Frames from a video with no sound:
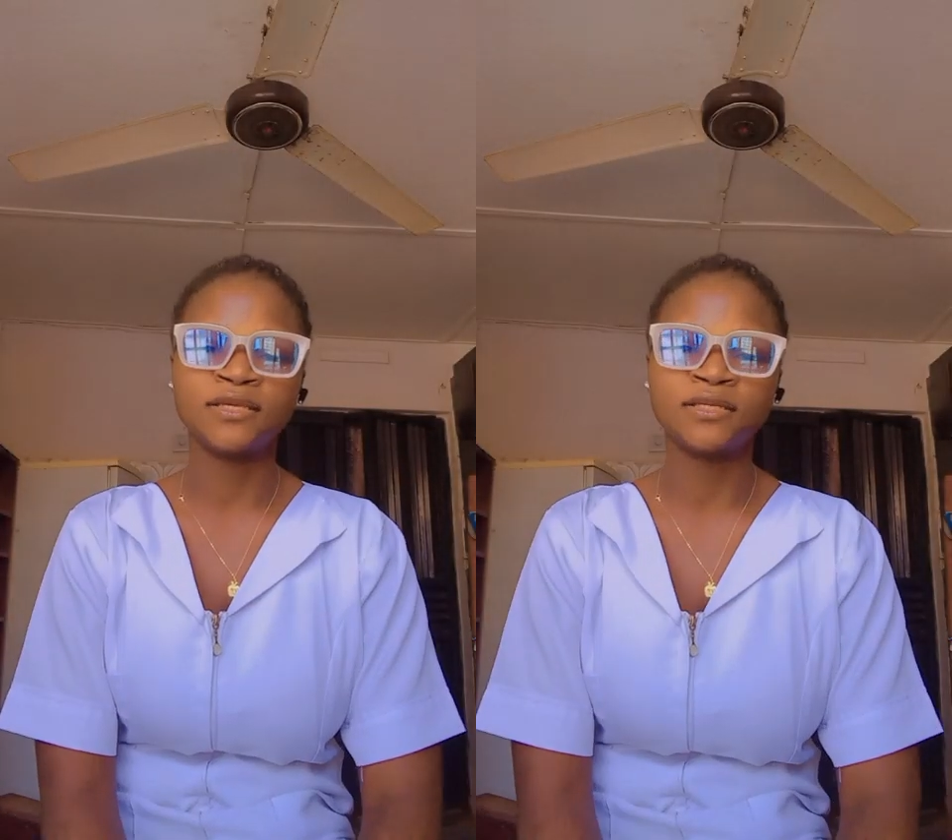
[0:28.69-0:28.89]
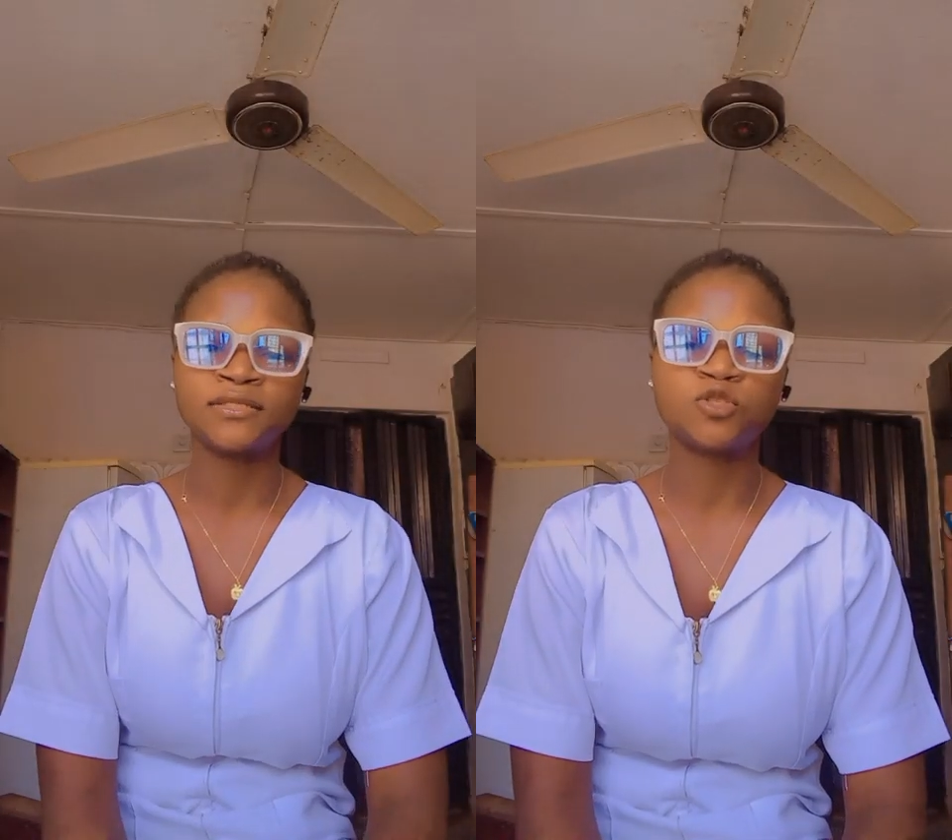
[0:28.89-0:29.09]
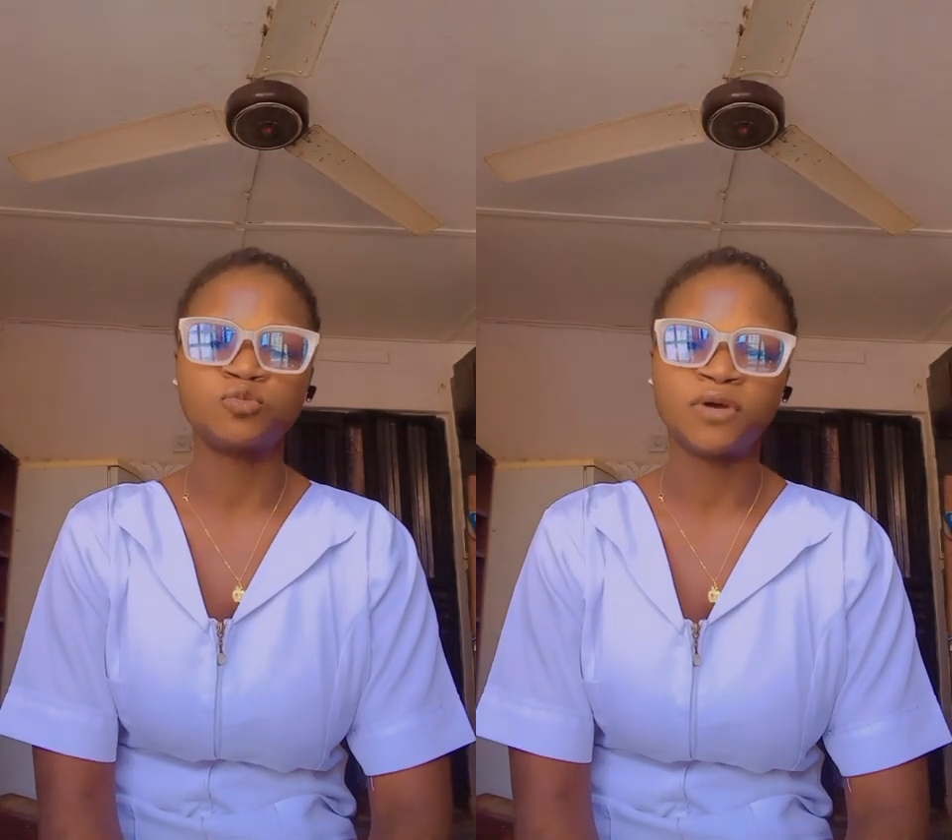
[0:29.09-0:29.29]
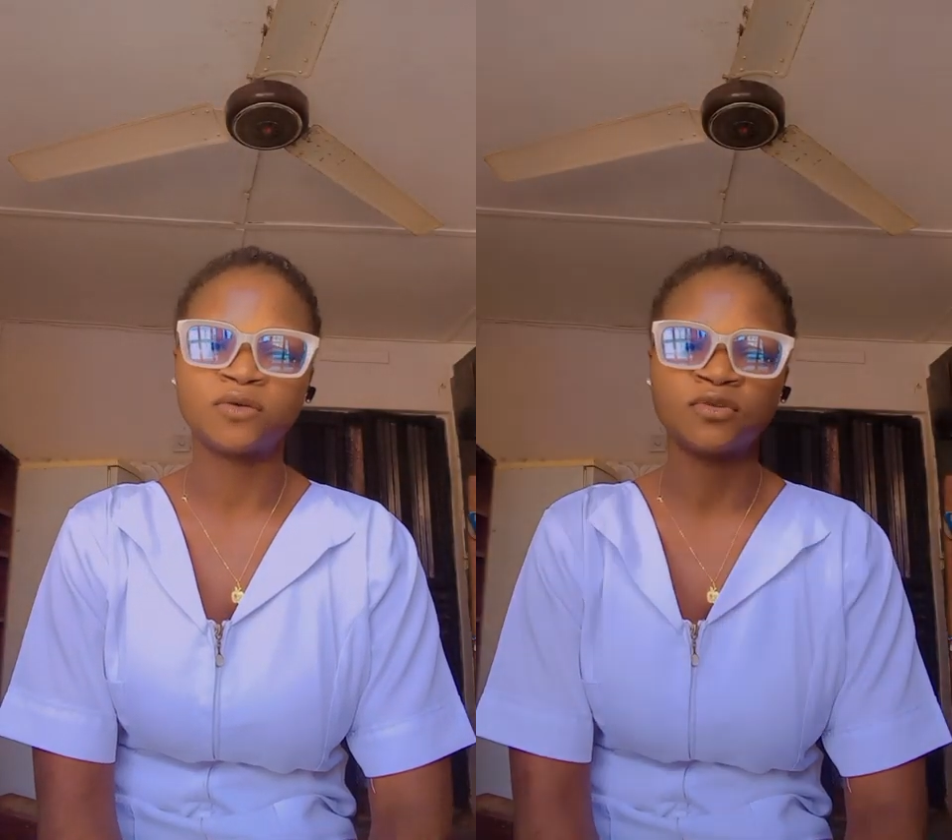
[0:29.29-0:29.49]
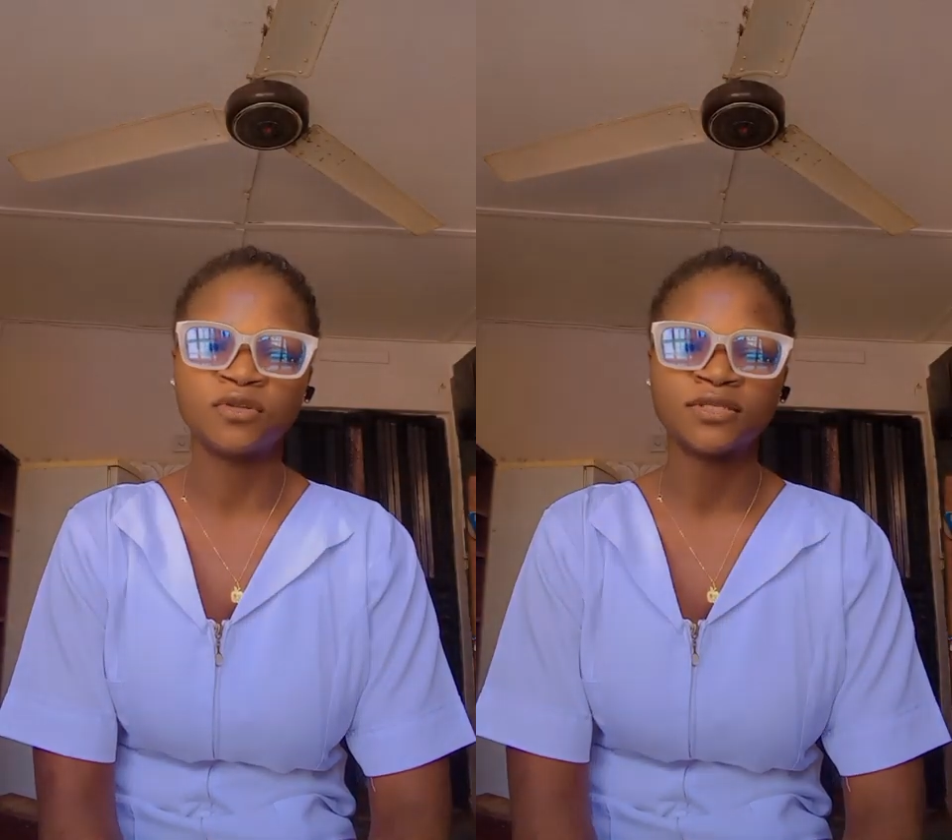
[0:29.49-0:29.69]
is
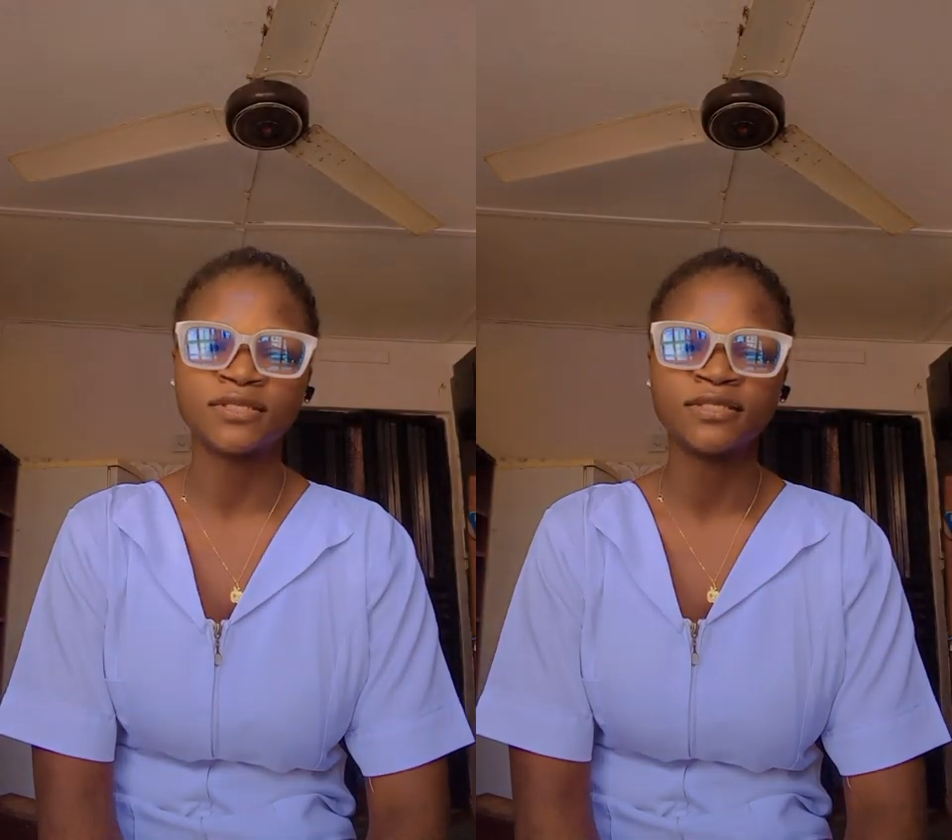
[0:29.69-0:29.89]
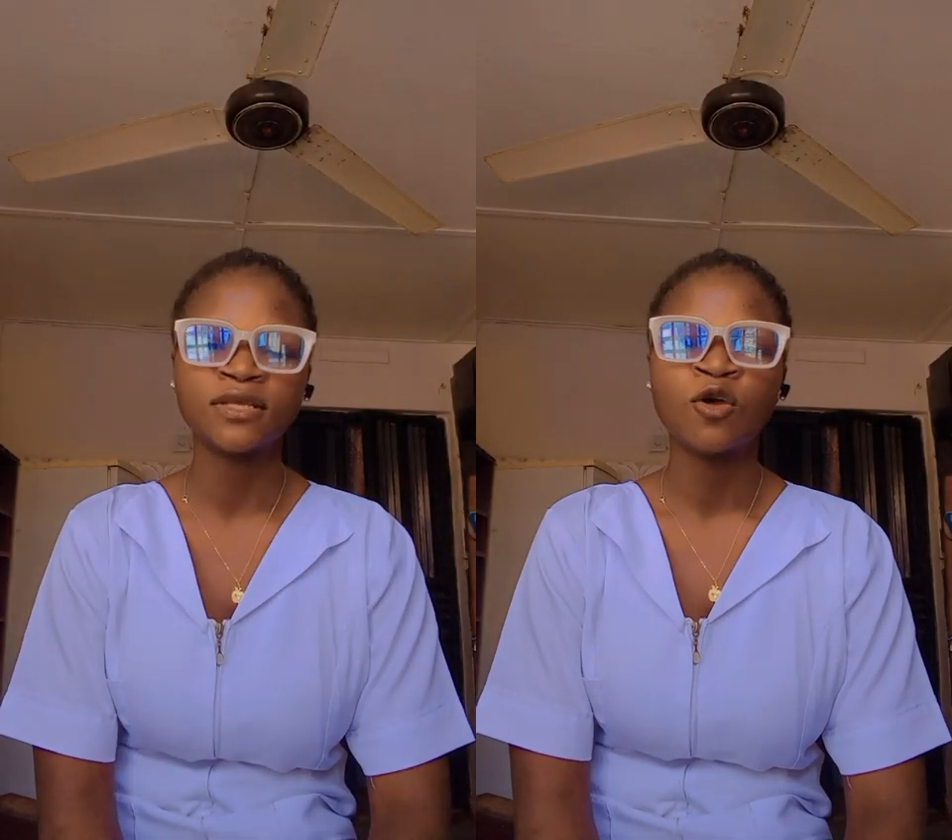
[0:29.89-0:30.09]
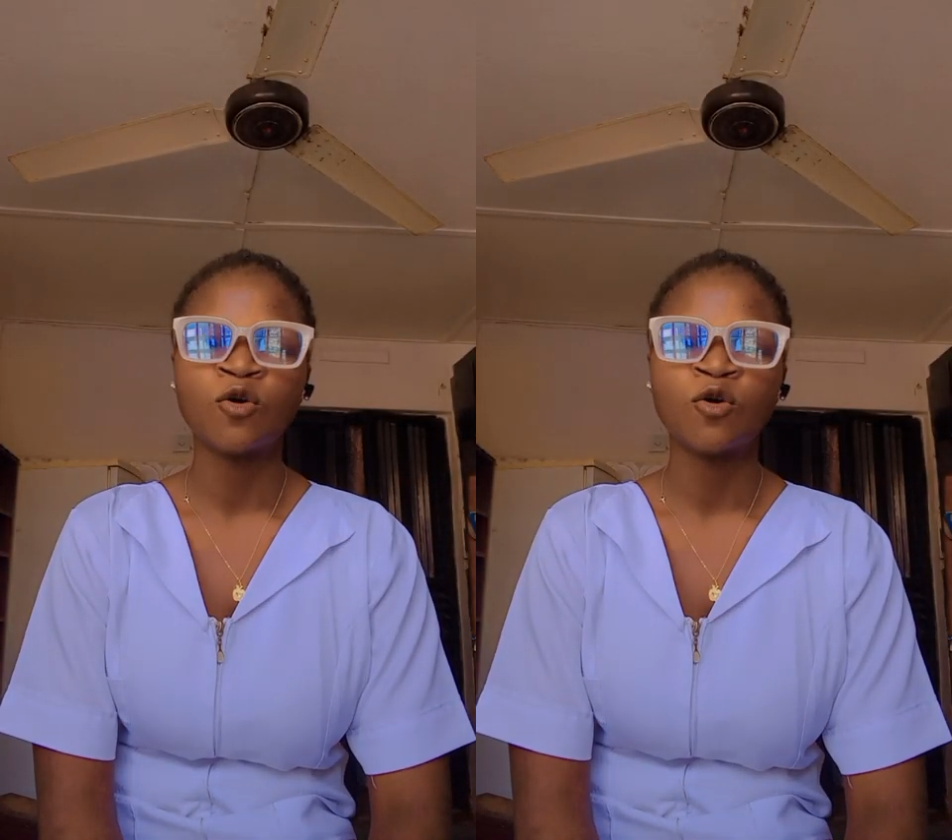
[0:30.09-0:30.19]
tuberculosis.